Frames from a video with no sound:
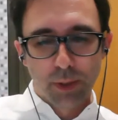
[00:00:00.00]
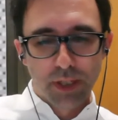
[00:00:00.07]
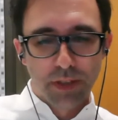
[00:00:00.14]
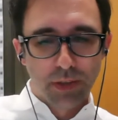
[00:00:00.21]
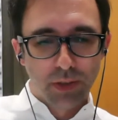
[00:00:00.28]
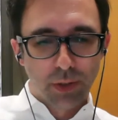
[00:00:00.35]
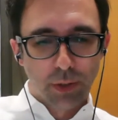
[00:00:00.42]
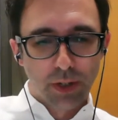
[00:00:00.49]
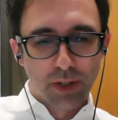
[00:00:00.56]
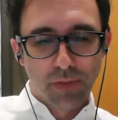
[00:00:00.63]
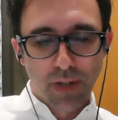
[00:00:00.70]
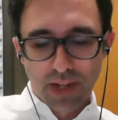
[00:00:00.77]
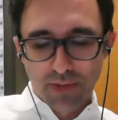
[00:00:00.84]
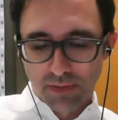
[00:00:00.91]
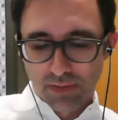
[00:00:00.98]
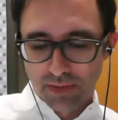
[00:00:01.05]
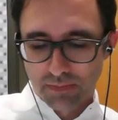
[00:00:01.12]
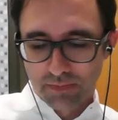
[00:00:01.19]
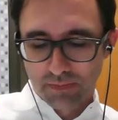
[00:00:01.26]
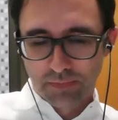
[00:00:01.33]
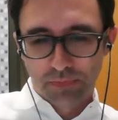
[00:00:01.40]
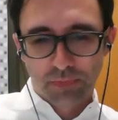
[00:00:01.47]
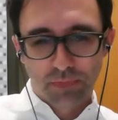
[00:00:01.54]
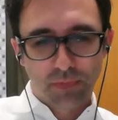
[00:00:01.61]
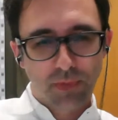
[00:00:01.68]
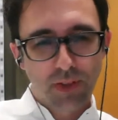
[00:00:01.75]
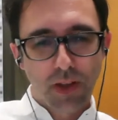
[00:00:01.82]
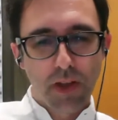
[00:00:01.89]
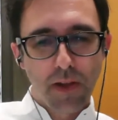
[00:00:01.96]
we did 35 of them.
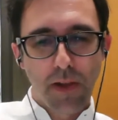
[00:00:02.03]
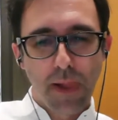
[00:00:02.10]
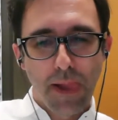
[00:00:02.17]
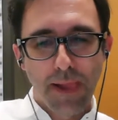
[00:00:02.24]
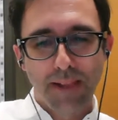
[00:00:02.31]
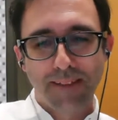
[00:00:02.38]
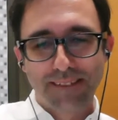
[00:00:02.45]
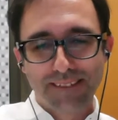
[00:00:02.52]
It